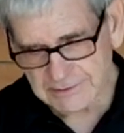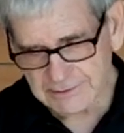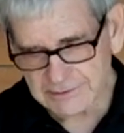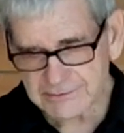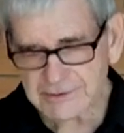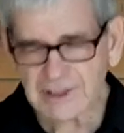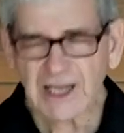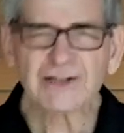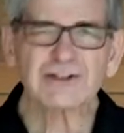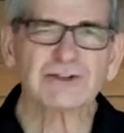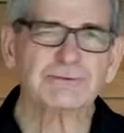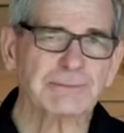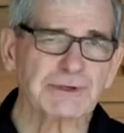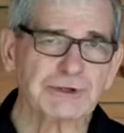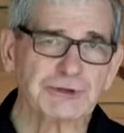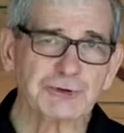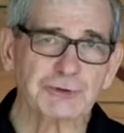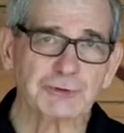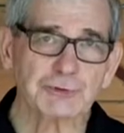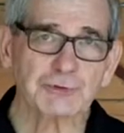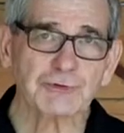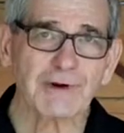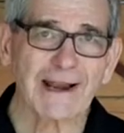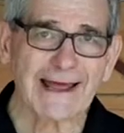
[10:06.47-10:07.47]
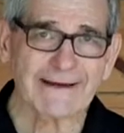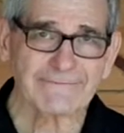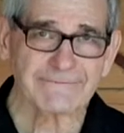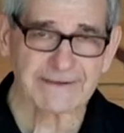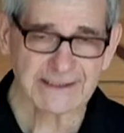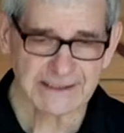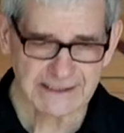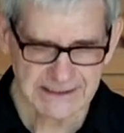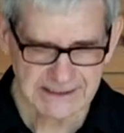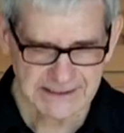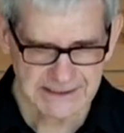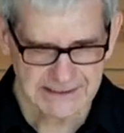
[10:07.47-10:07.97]
Not to be too
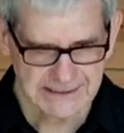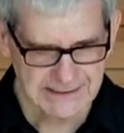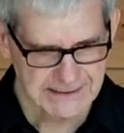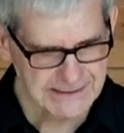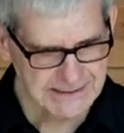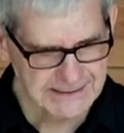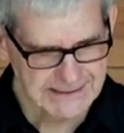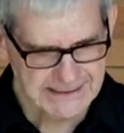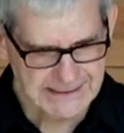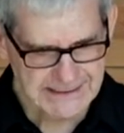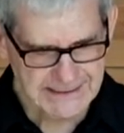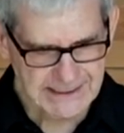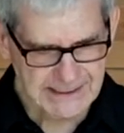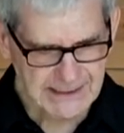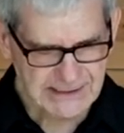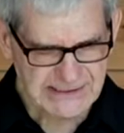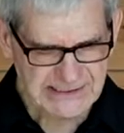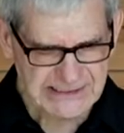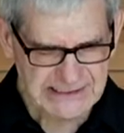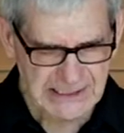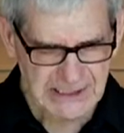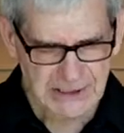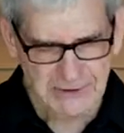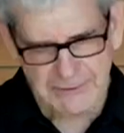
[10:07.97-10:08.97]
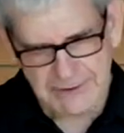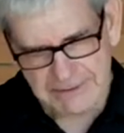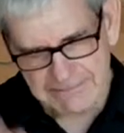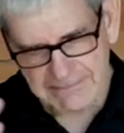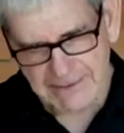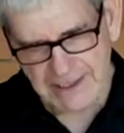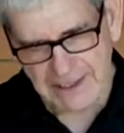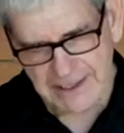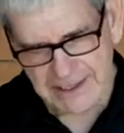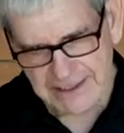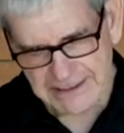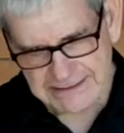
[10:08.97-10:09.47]
graphic. So in
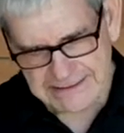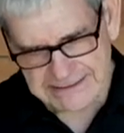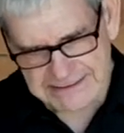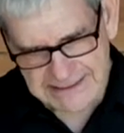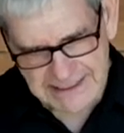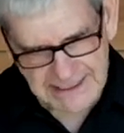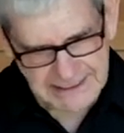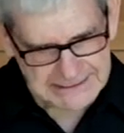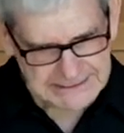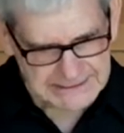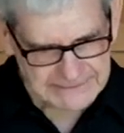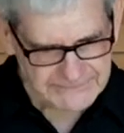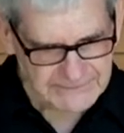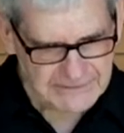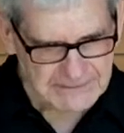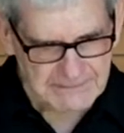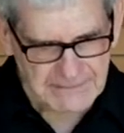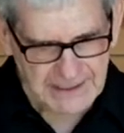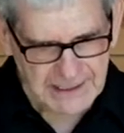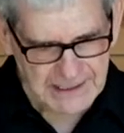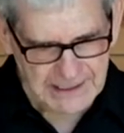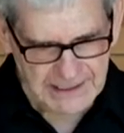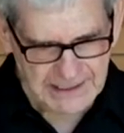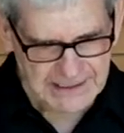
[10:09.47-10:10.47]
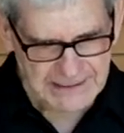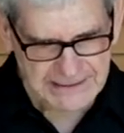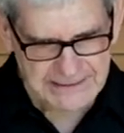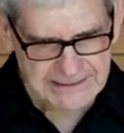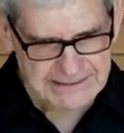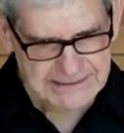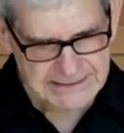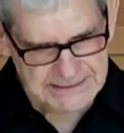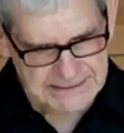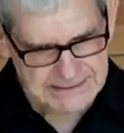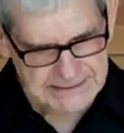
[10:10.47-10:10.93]
my scientific mind